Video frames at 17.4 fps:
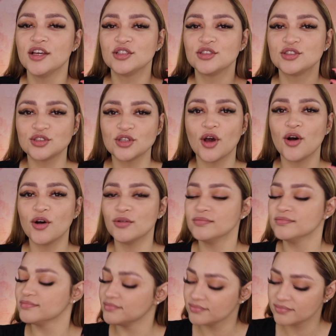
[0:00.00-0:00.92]

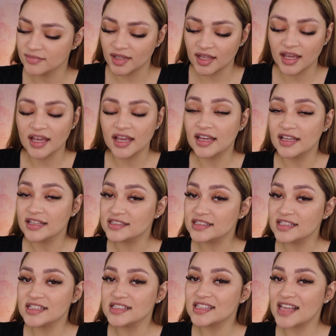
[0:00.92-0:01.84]
So
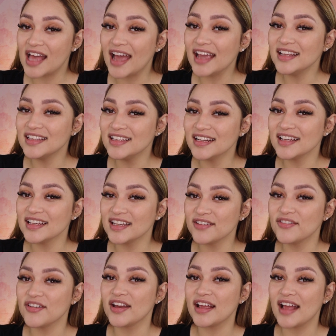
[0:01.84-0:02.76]
since I didn't
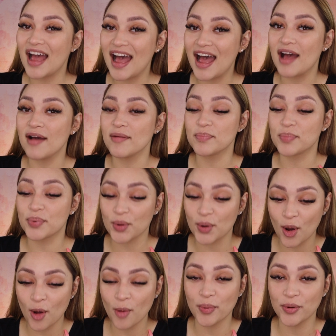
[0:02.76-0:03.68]
give it a
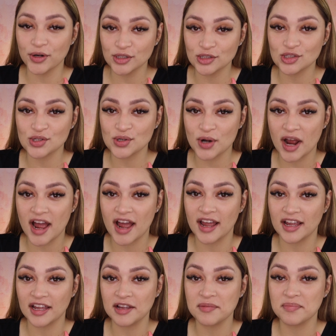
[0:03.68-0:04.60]
proper
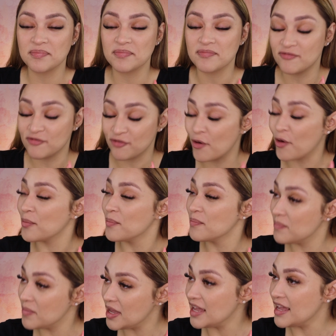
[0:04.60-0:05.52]
try for
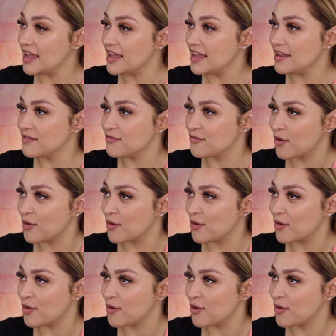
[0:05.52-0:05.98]
me,